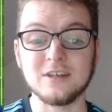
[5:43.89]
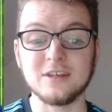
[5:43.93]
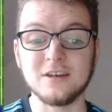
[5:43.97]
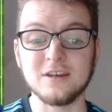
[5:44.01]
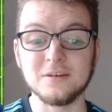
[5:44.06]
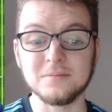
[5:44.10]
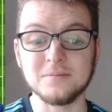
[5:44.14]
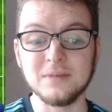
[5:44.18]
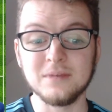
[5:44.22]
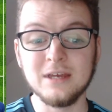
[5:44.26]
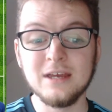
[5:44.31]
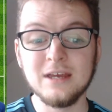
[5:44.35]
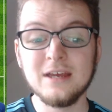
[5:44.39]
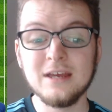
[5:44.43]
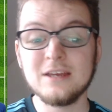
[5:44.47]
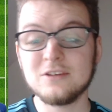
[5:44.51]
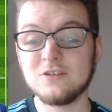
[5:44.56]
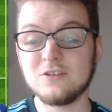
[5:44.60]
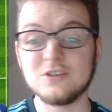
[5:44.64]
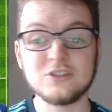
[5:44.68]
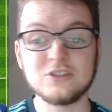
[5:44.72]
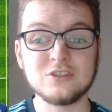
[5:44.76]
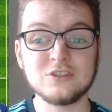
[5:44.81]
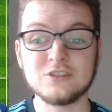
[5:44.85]
that
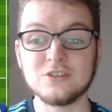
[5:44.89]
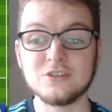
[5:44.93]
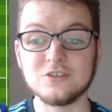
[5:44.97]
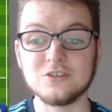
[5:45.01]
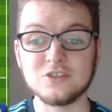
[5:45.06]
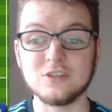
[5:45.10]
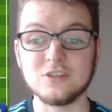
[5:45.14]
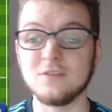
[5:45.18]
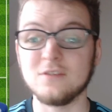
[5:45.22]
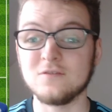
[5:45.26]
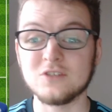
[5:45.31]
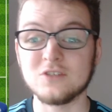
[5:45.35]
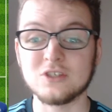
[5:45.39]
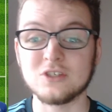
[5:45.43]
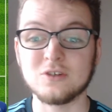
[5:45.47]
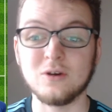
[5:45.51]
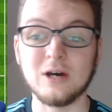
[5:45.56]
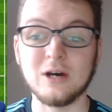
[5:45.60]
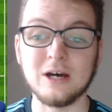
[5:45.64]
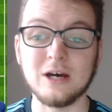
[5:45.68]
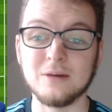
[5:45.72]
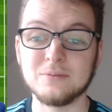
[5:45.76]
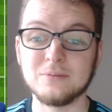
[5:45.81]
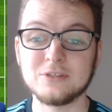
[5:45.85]
Christensen should have just
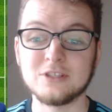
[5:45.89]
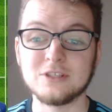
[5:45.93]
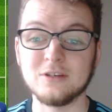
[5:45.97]
got up.